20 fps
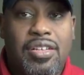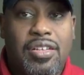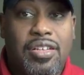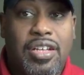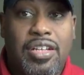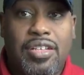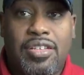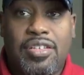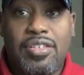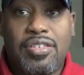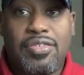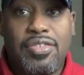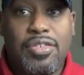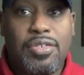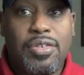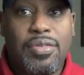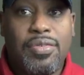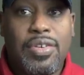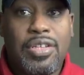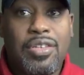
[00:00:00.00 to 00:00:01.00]
Like these
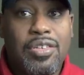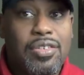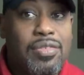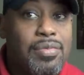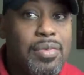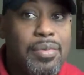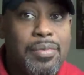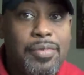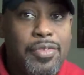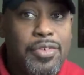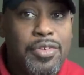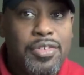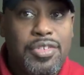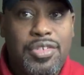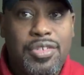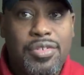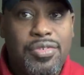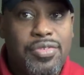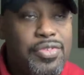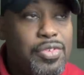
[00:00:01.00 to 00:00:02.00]
YouTube videos, my first
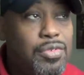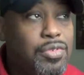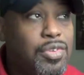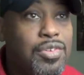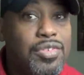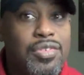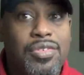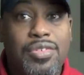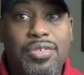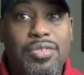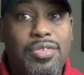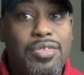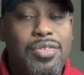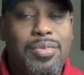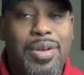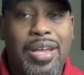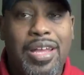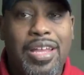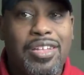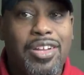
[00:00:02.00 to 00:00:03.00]
few years on
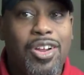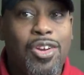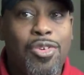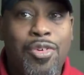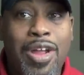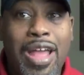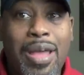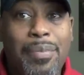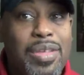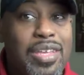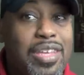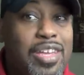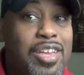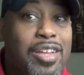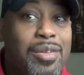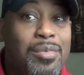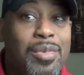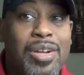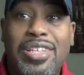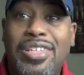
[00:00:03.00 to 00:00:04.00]
YouTube, I had a crappy
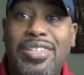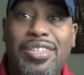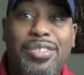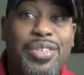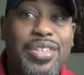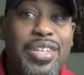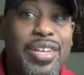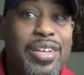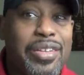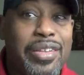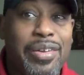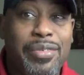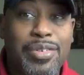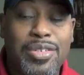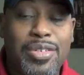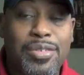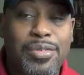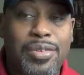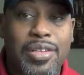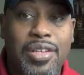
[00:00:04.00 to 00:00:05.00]
camera. I didn't know what the hell I was
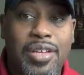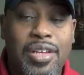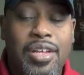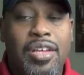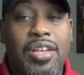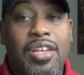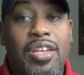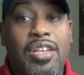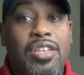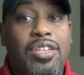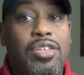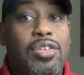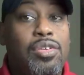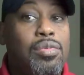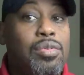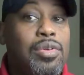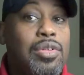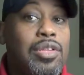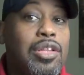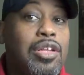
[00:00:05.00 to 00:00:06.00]
doing. You
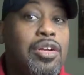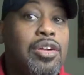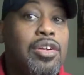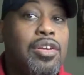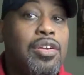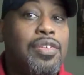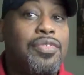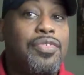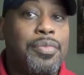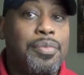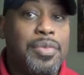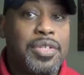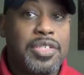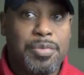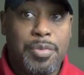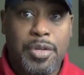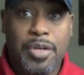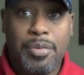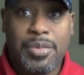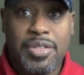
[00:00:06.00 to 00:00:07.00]
will learn from
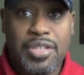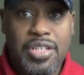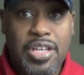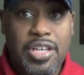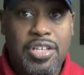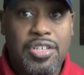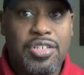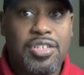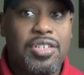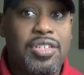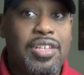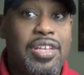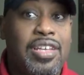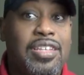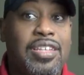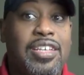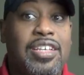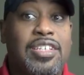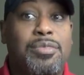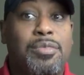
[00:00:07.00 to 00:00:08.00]
experimentation
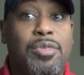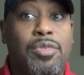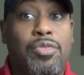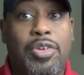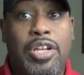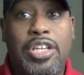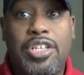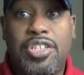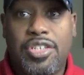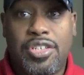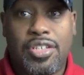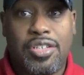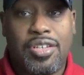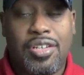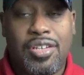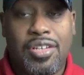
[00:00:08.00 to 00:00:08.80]
and exploration.